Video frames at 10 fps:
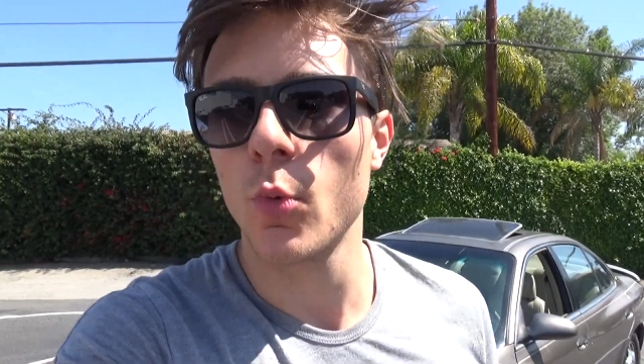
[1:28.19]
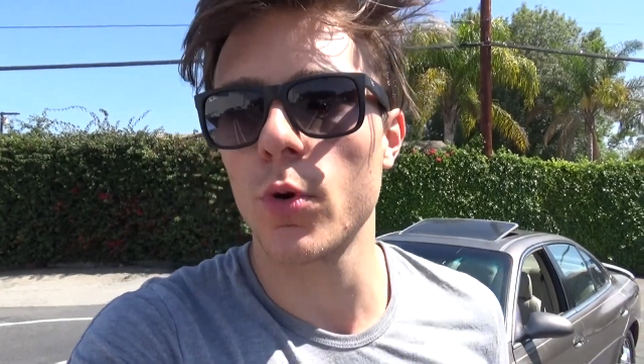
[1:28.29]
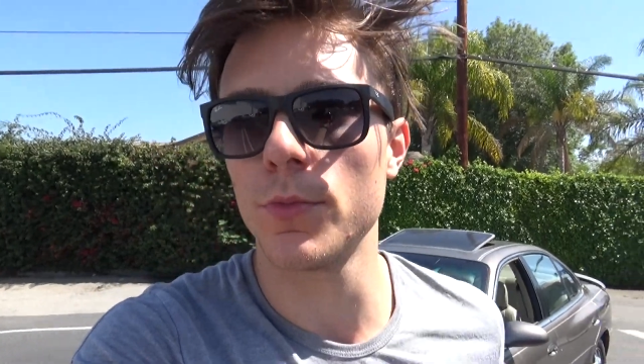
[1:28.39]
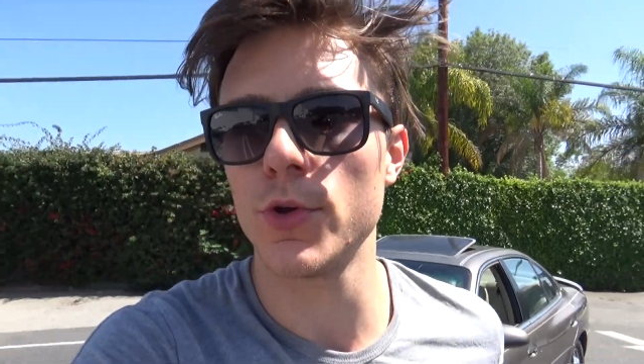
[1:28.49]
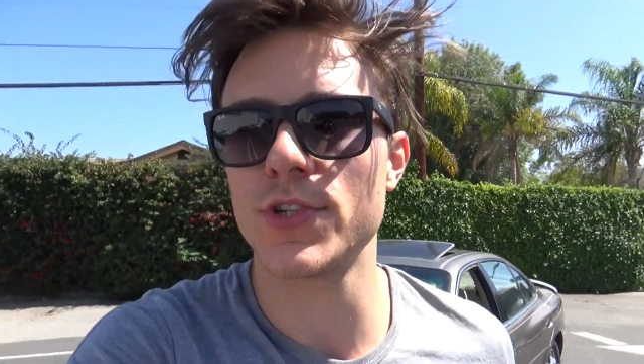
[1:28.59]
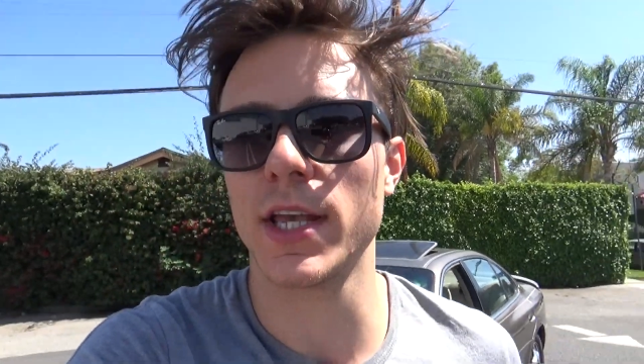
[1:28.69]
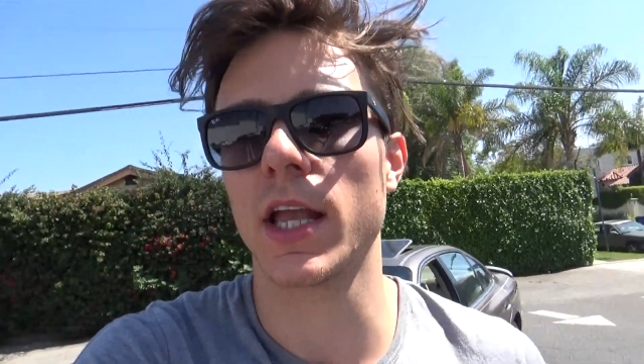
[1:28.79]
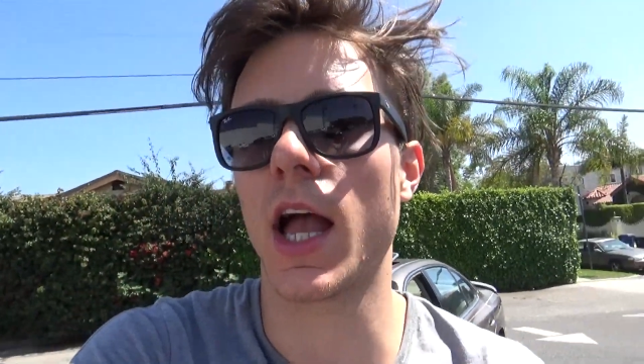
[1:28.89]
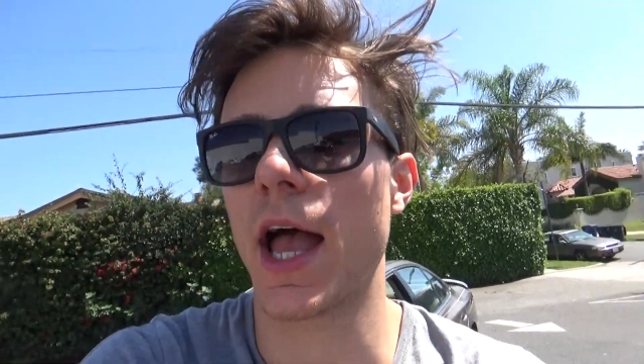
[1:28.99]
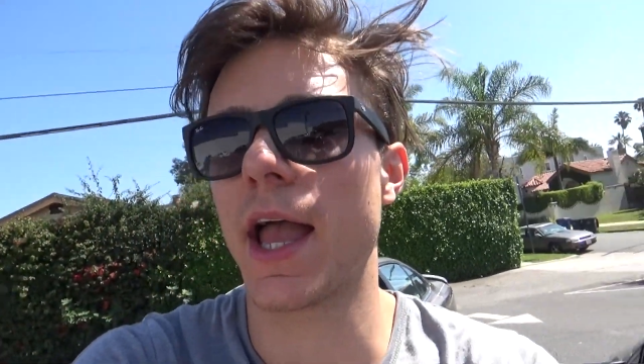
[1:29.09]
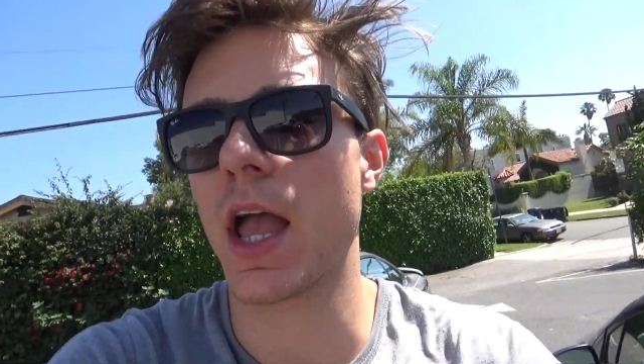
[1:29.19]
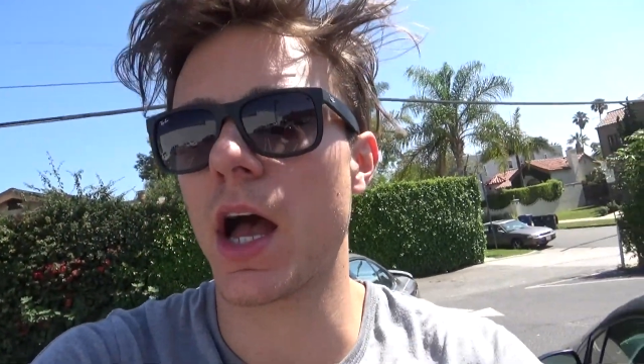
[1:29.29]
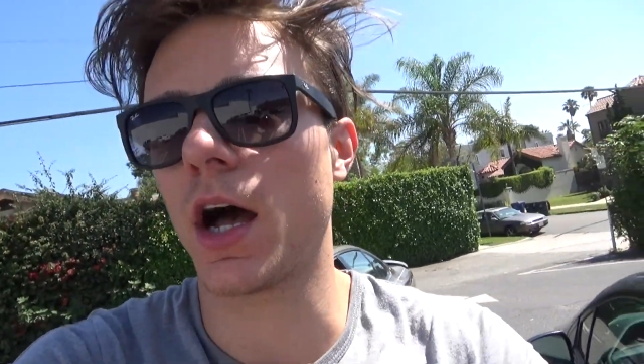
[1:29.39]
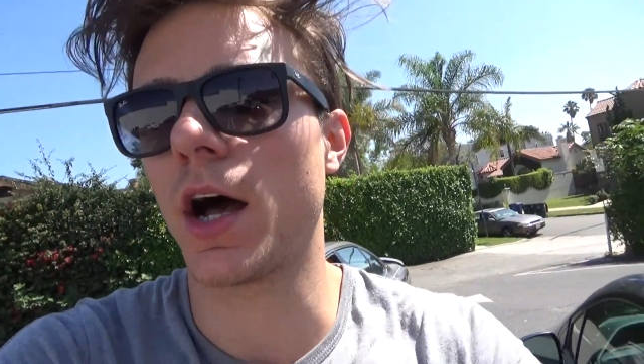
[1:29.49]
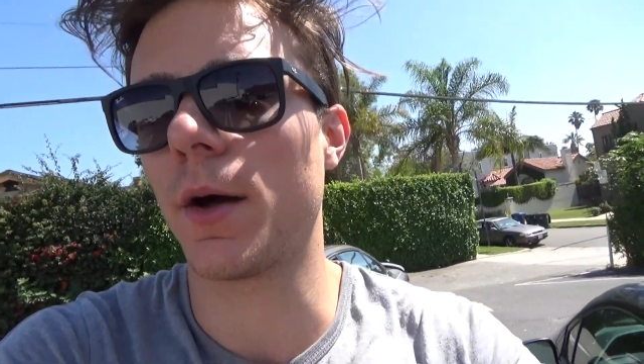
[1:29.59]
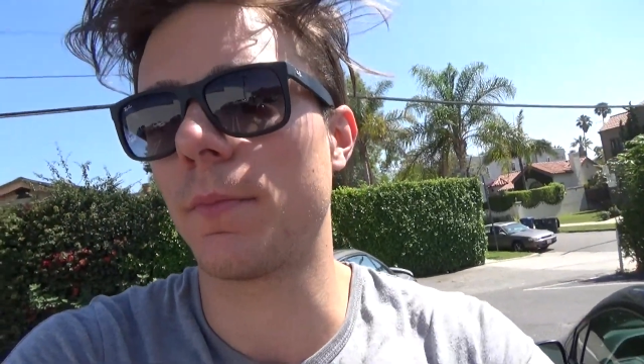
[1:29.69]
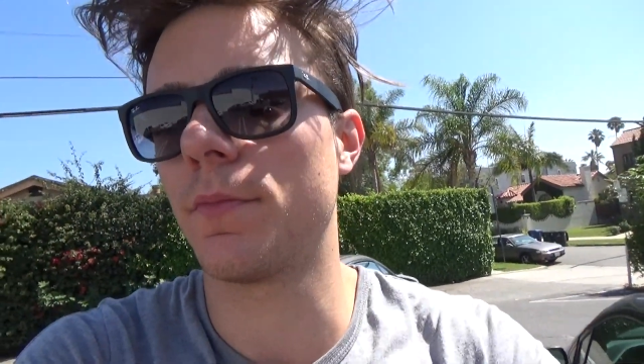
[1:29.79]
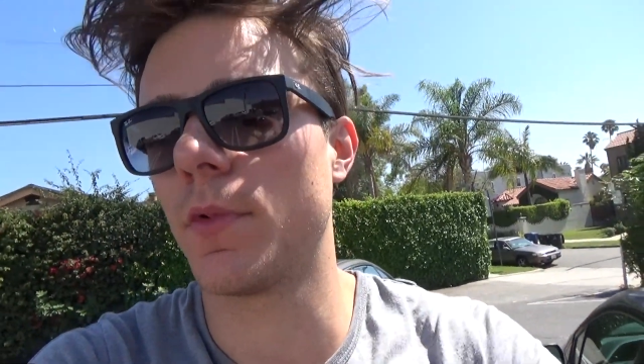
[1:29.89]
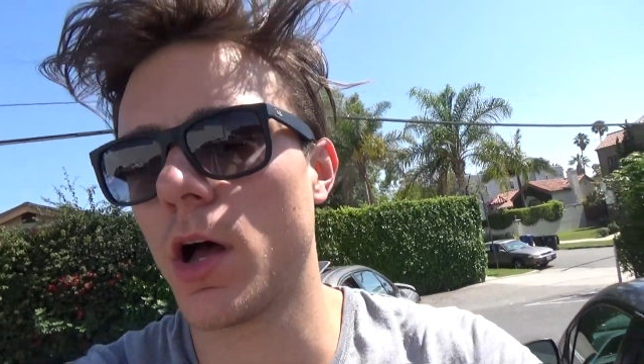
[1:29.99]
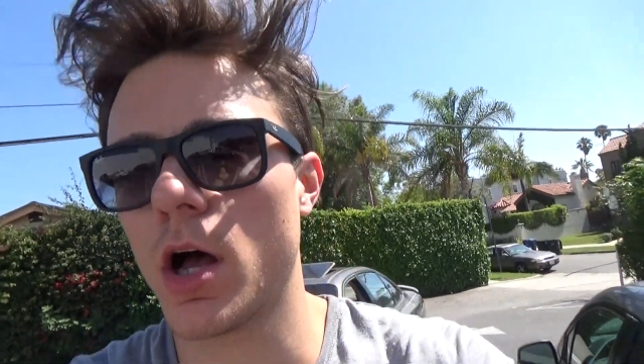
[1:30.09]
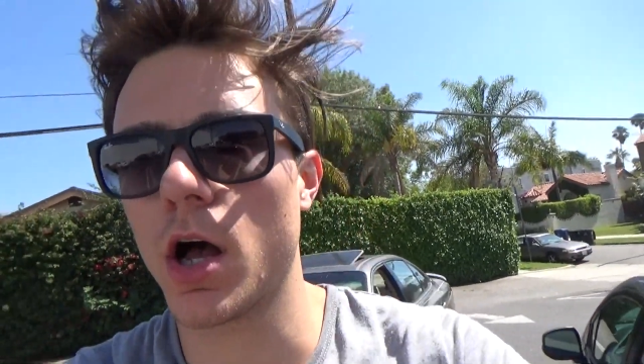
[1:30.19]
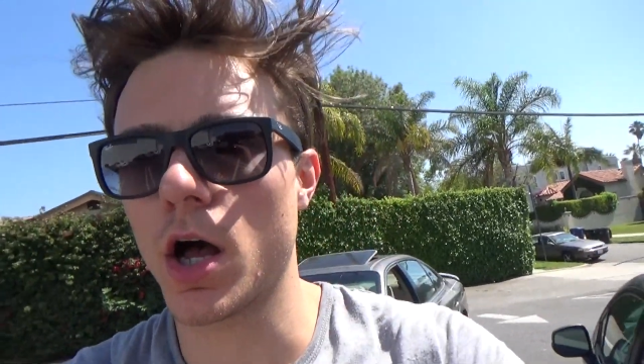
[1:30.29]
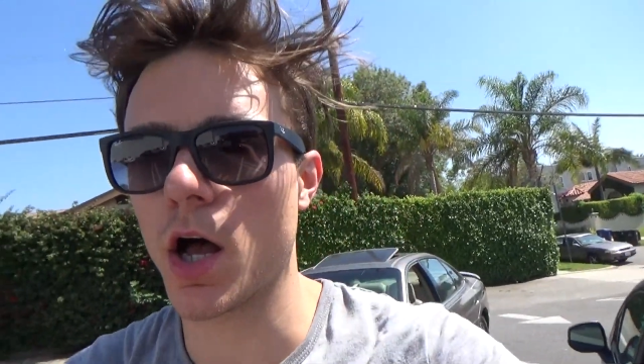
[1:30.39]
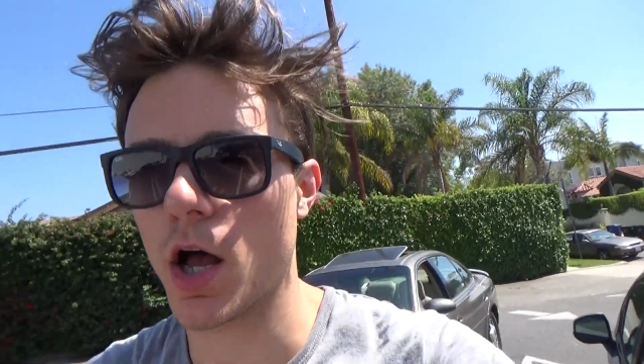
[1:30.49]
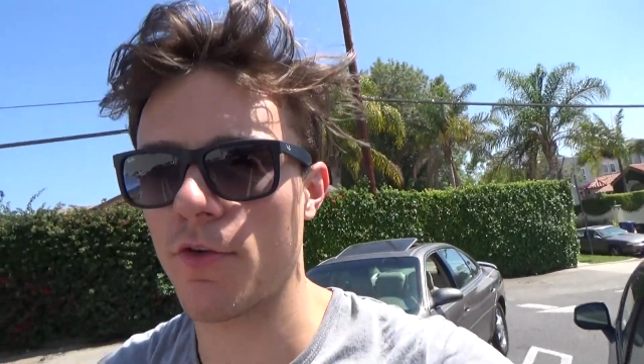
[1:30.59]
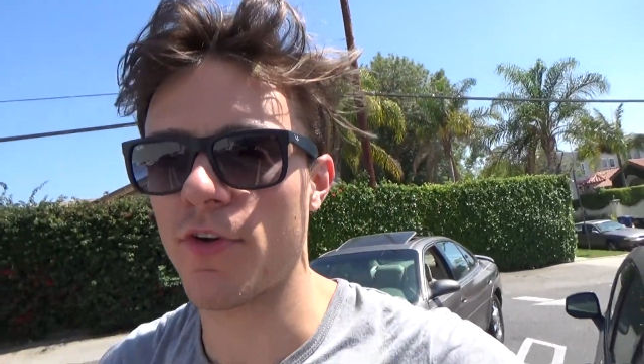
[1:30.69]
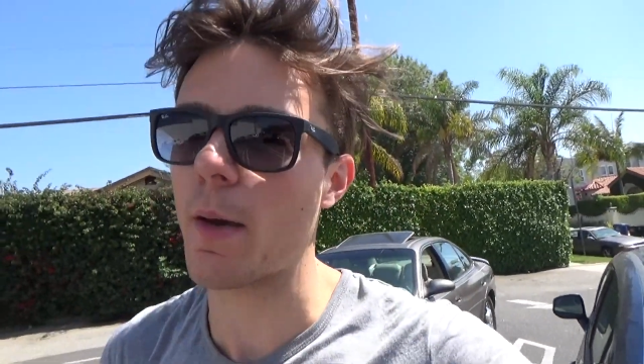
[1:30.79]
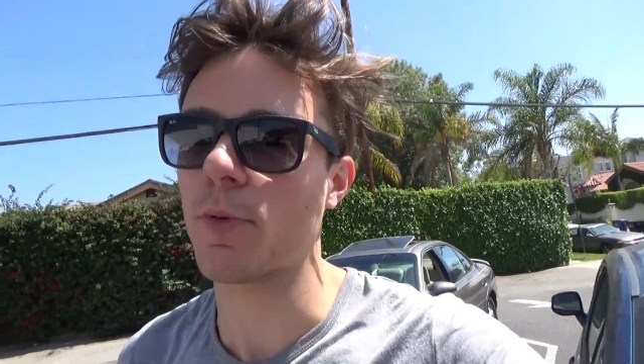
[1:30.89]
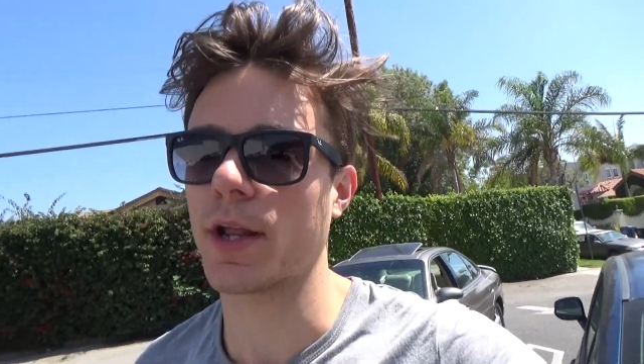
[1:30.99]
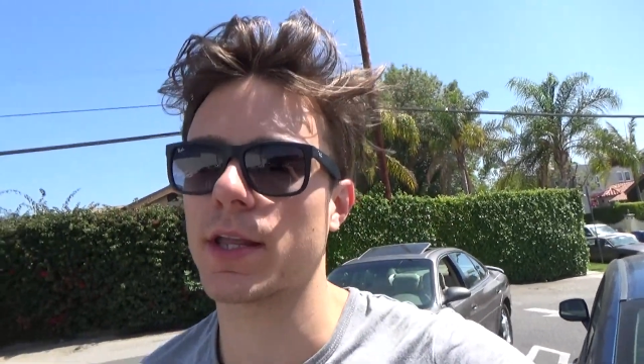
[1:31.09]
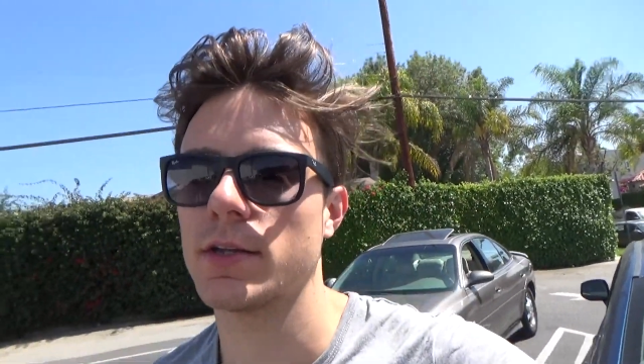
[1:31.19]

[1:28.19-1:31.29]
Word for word: We're using a um, fabric